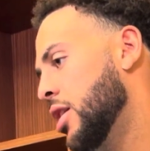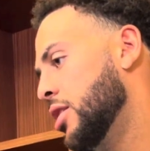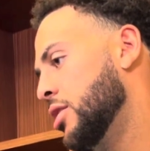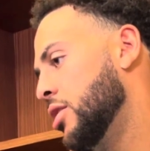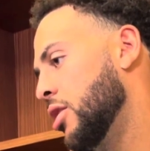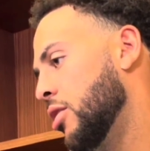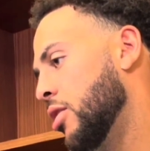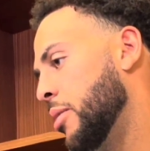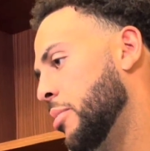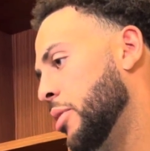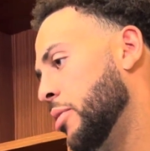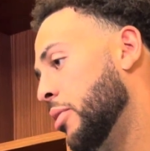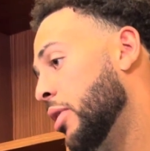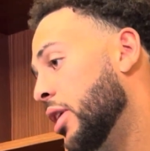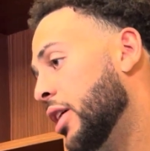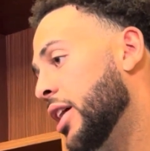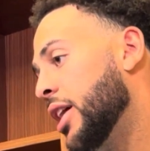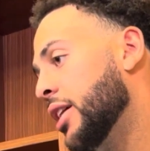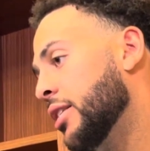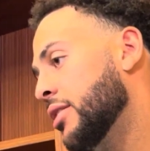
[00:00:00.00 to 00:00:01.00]
So I mean,
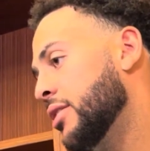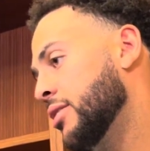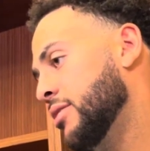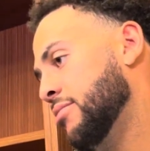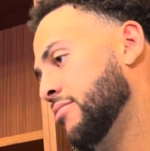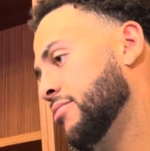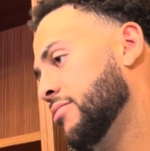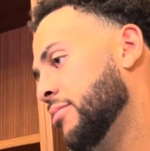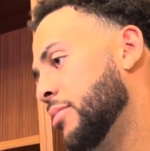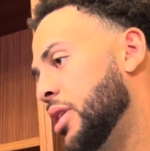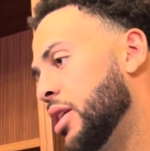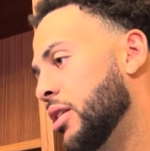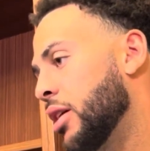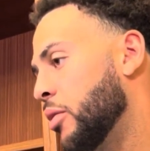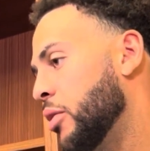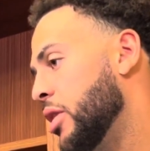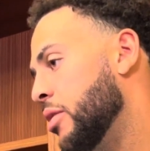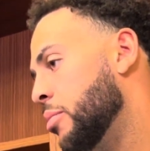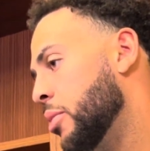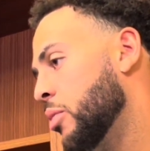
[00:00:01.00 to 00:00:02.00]
really, I mean,
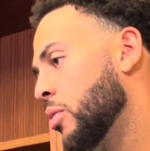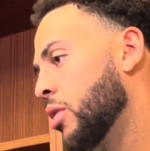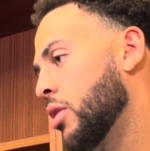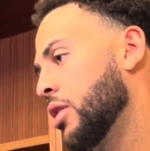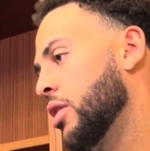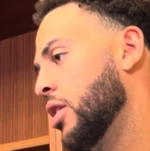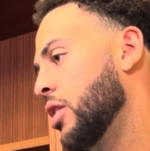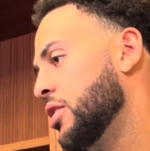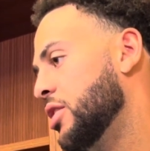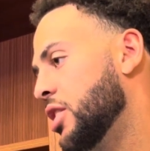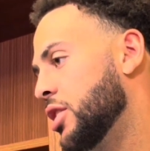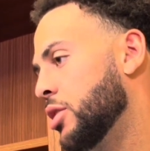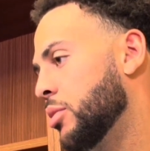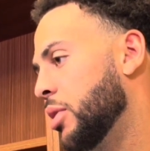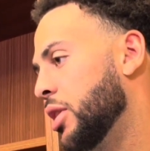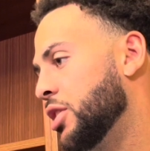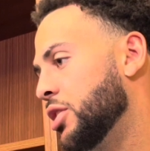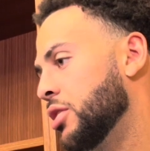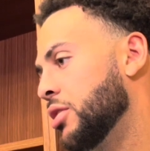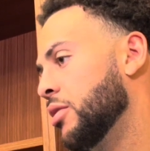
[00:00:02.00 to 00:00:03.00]
like we've been working on
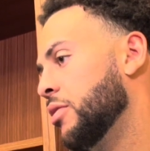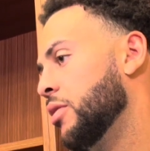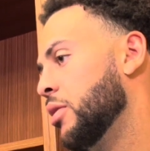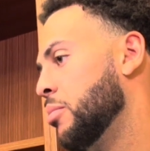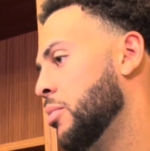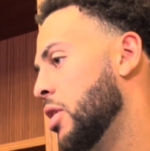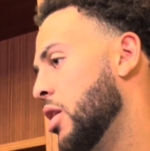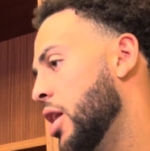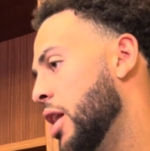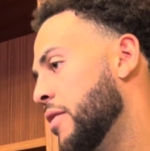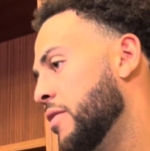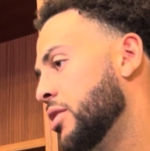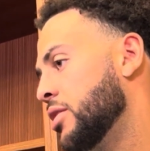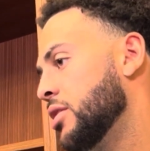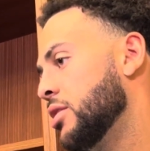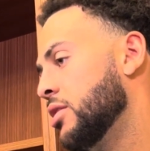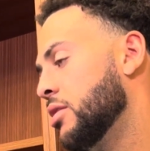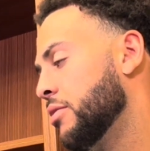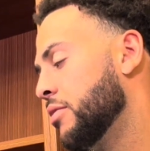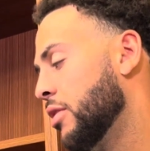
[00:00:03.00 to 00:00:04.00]
situational football ever
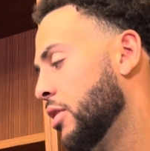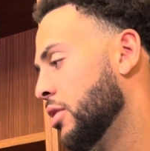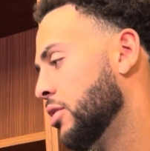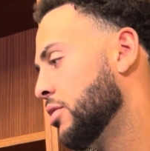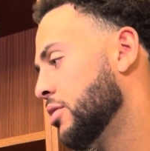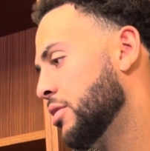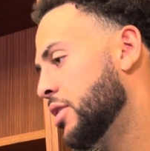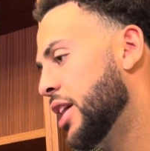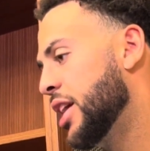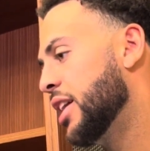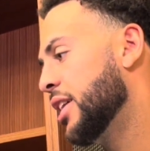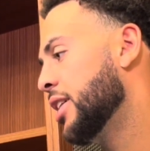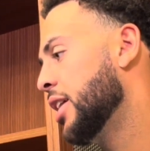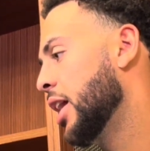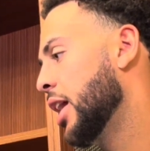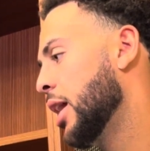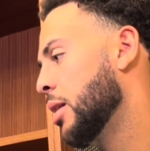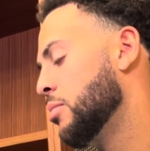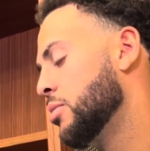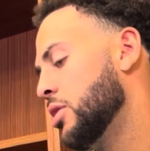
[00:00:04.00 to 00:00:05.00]
since the first day of
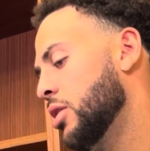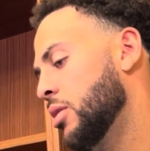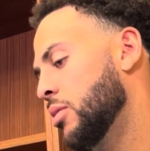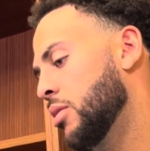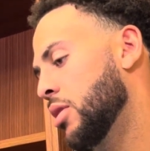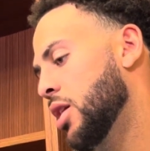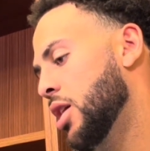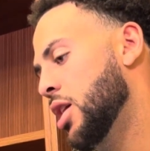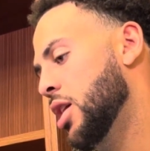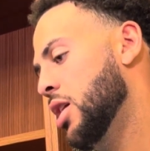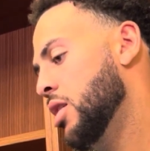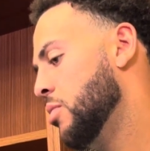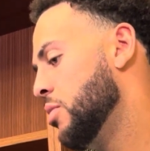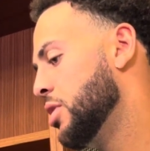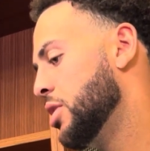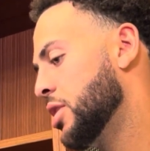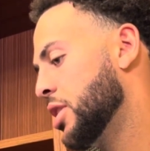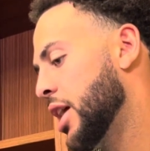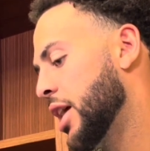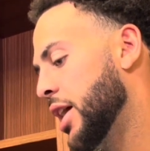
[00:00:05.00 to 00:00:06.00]
camp. So
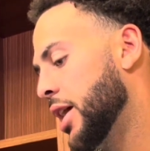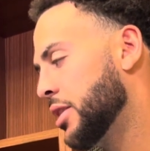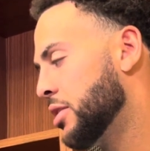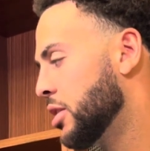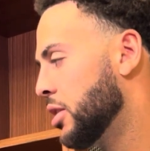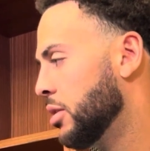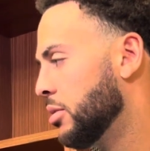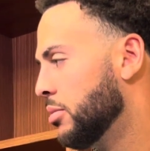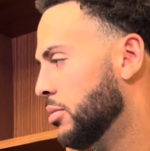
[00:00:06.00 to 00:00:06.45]
we just got to execute.